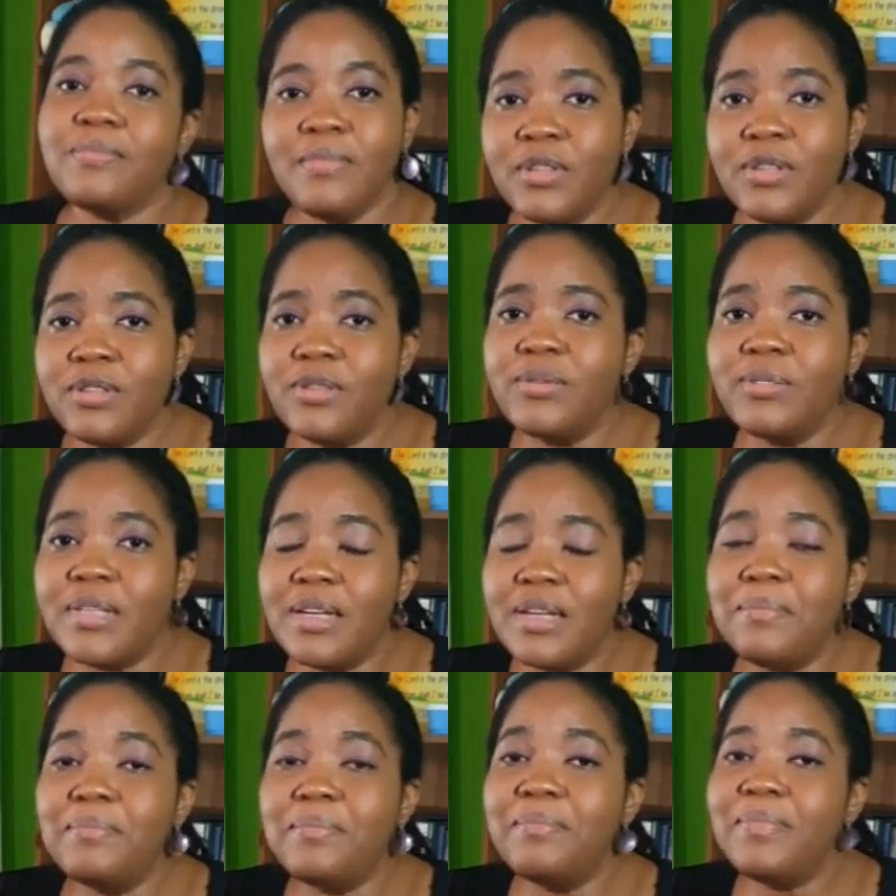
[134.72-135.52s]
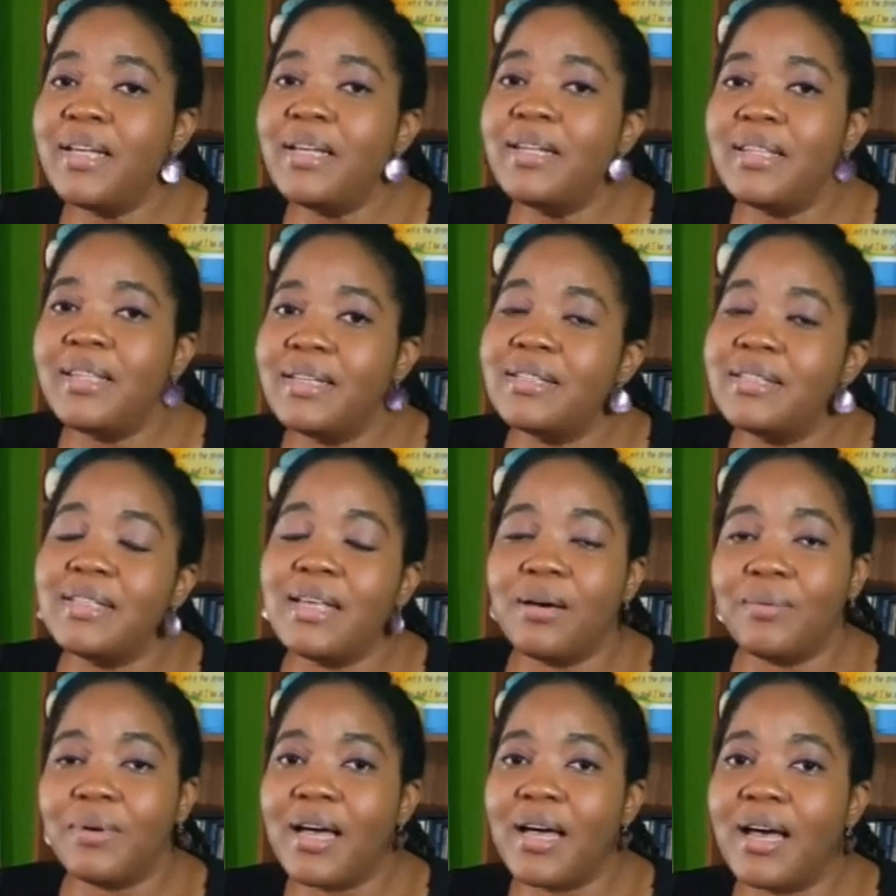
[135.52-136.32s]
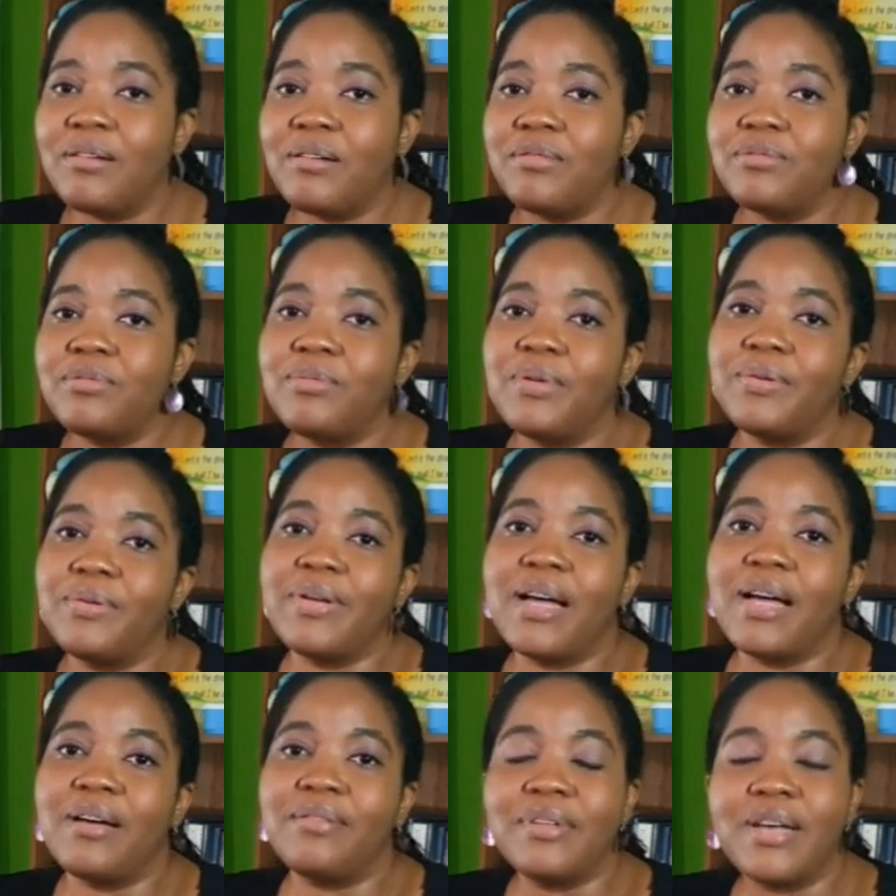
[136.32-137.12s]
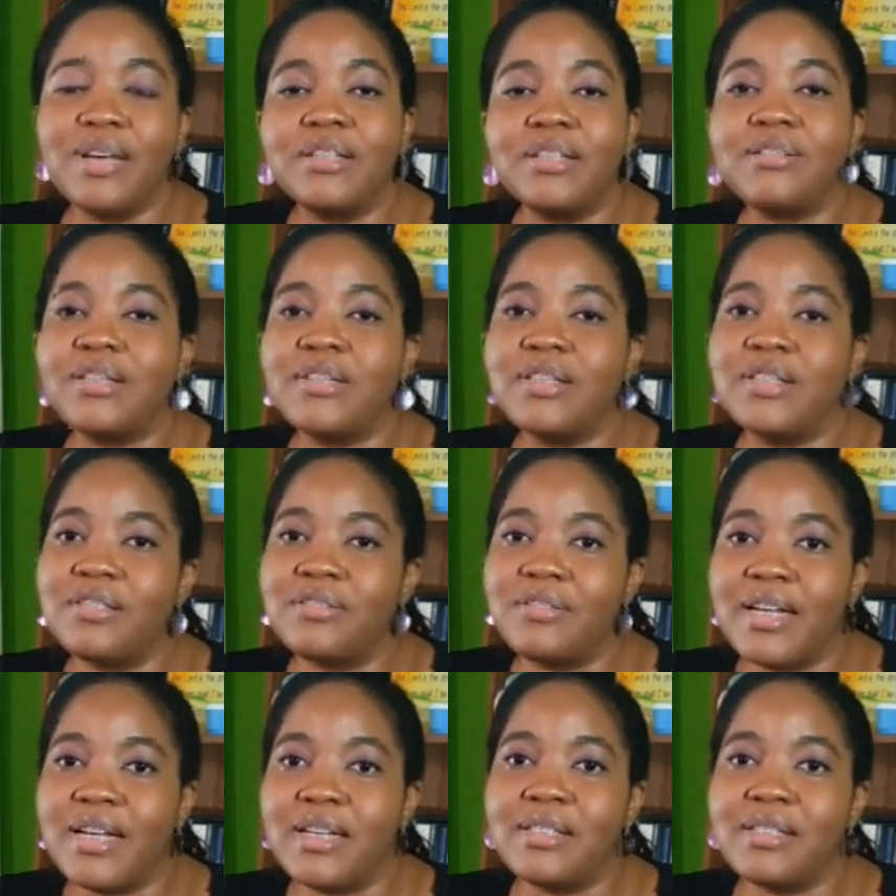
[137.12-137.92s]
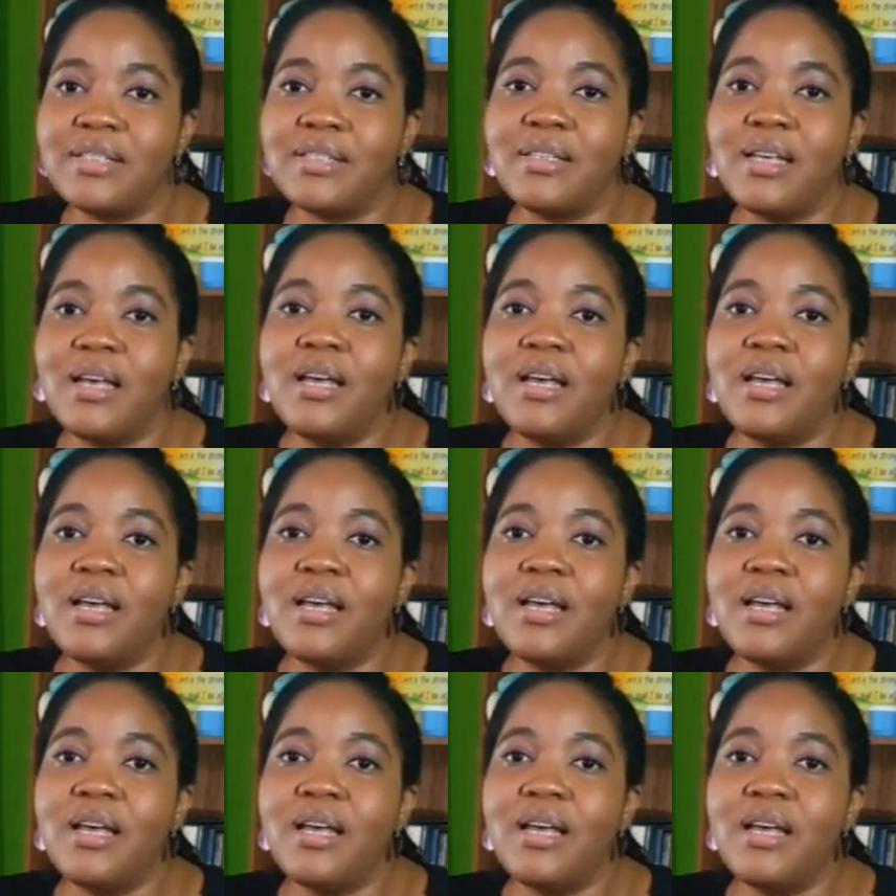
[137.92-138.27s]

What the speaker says: those are the main things that we have when we have gastroenteritis.